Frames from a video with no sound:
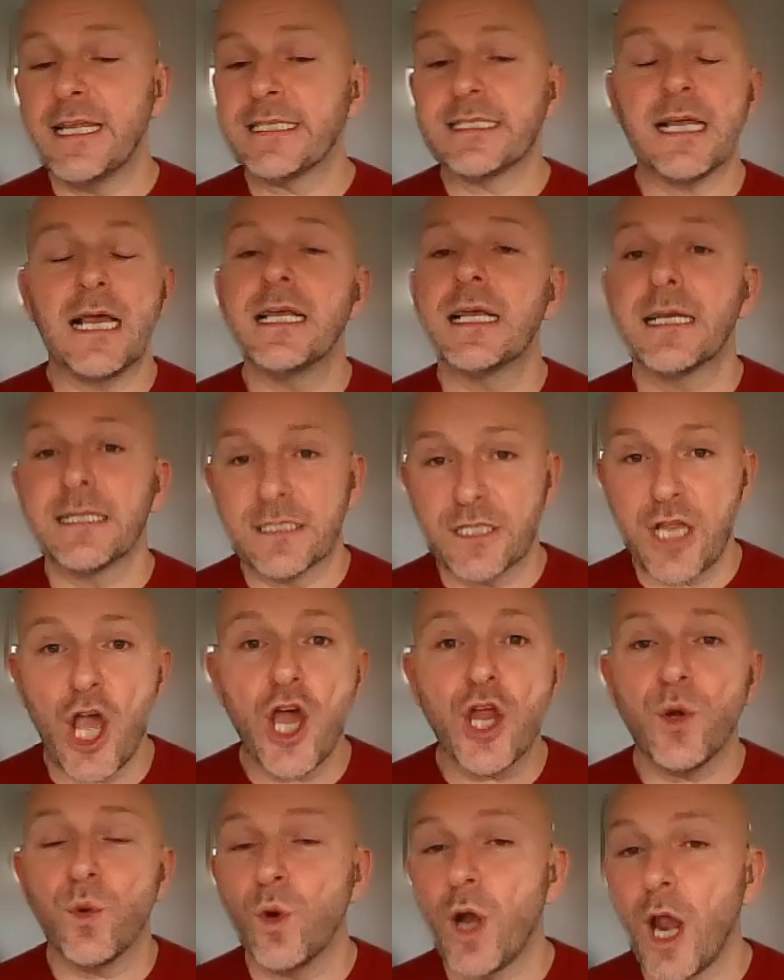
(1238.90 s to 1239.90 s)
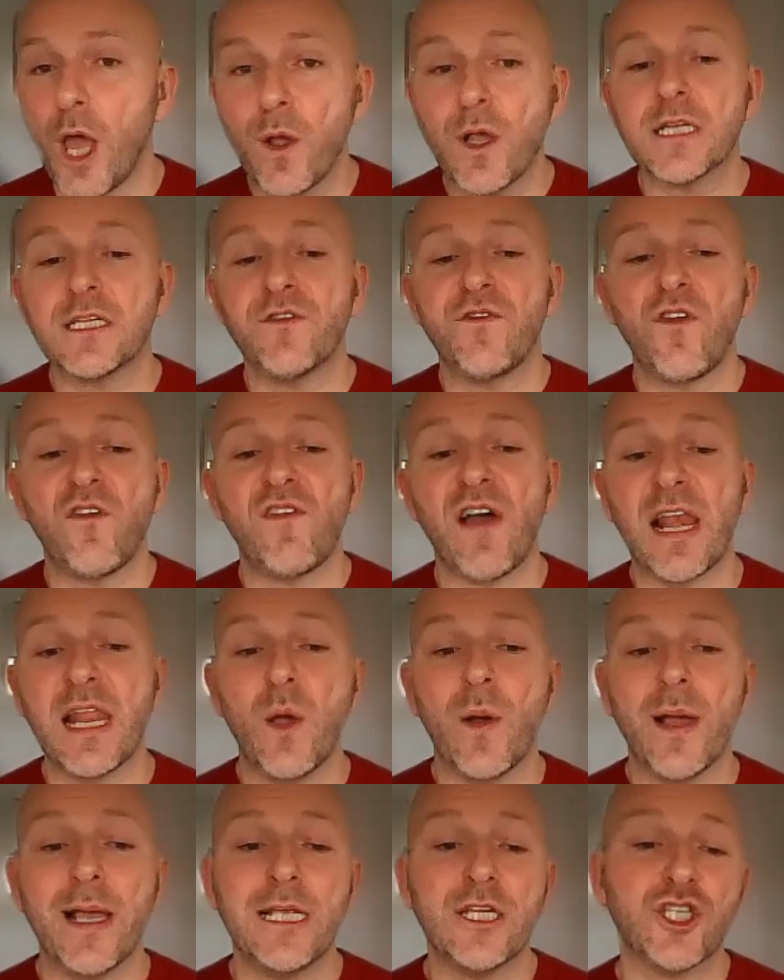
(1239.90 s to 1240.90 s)
external locus of
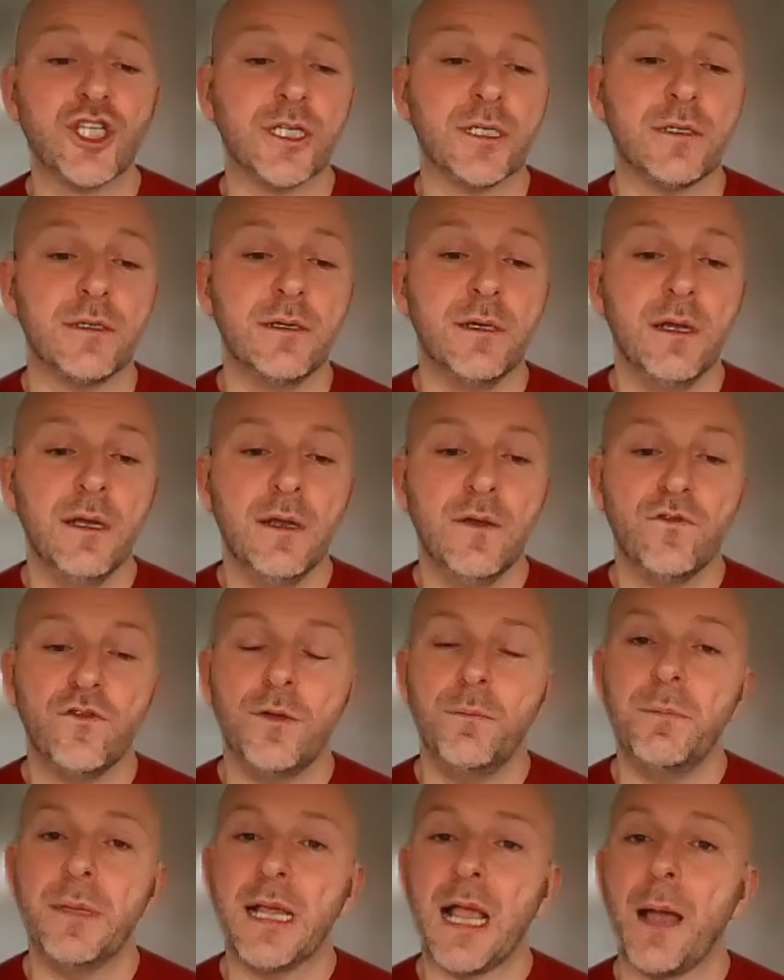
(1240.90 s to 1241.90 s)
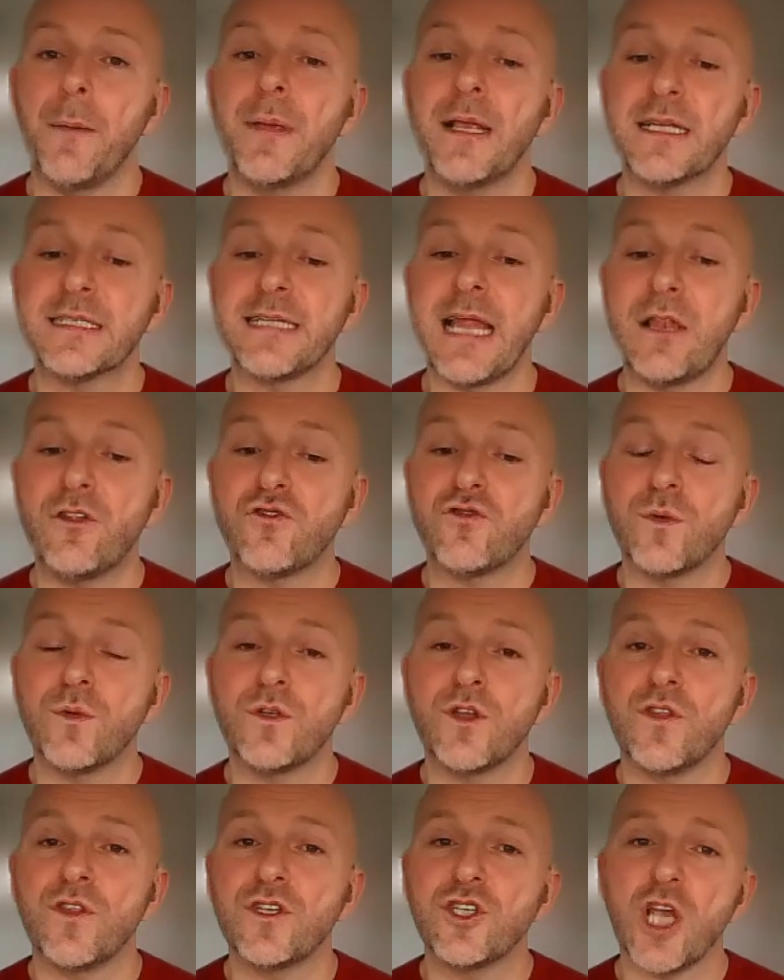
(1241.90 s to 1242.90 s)
evaluation from becoming central
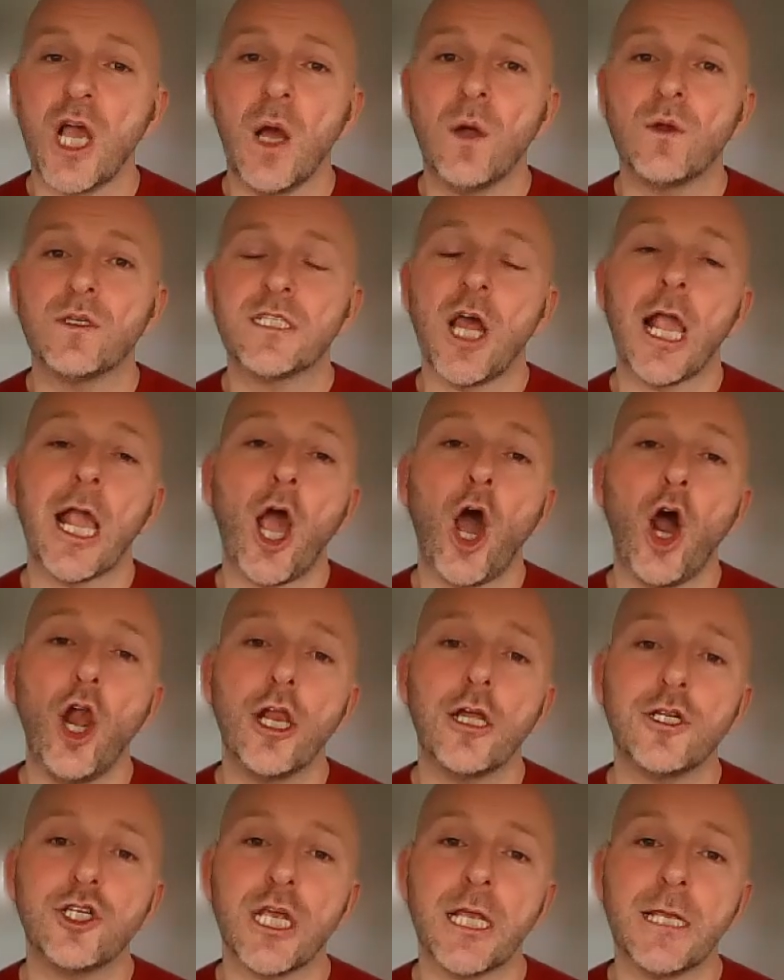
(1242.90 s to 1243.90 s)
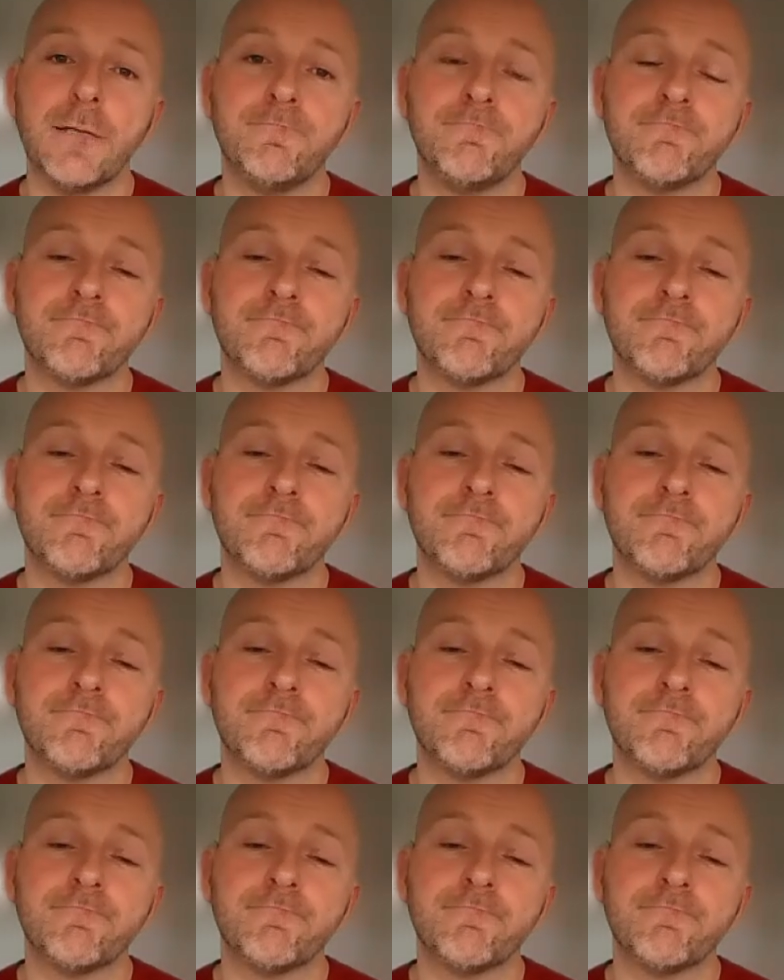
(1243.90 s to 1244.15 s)
to the child's psychology?